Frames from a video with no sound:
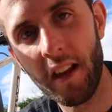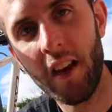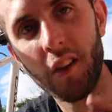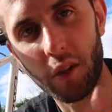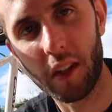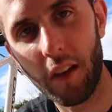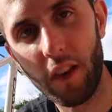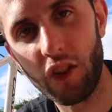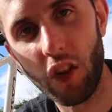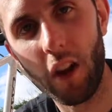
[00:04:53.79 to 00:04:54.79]
So I'm going to give
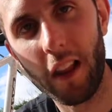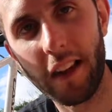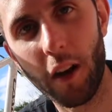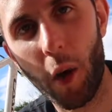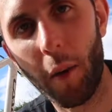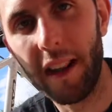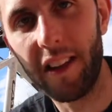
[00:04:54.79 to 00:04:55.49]
it a shot, let you know how it